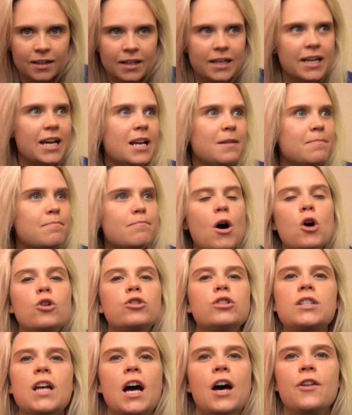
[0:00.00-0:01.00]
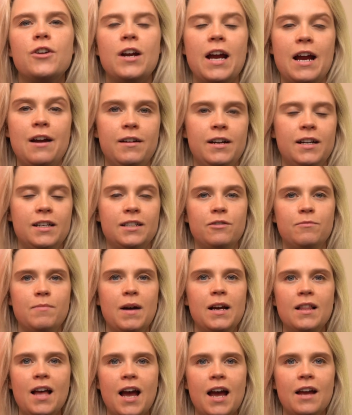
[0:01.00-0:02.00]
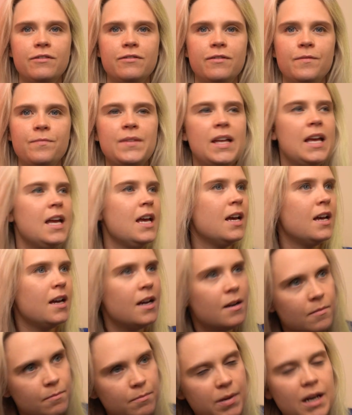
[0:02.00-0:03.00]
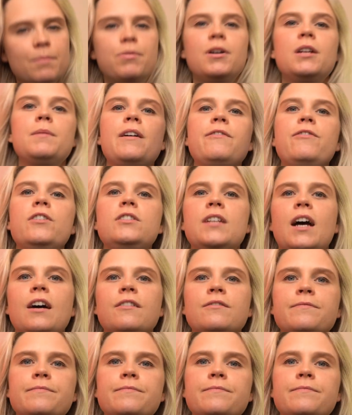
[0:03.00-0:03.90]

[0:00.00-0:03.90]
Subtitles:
in most other areas of my life. But I'm putting my foot down.